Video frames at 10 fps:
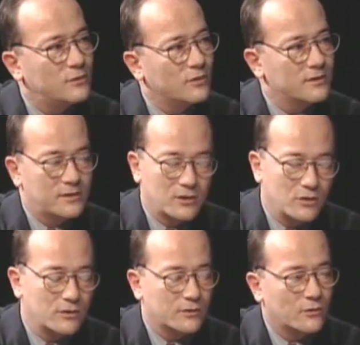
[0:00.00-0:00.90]
towards the
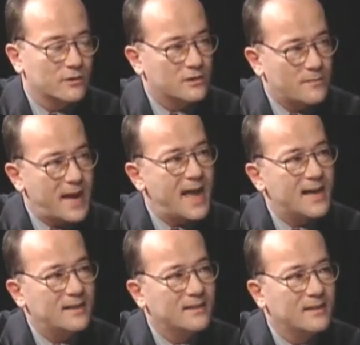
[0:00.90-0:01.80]
good or towards the
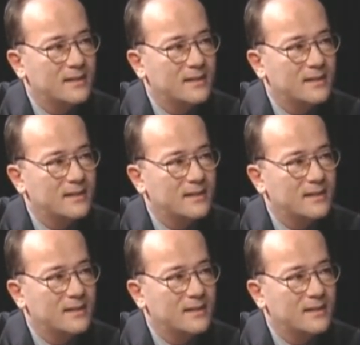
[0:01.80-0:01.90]
bad,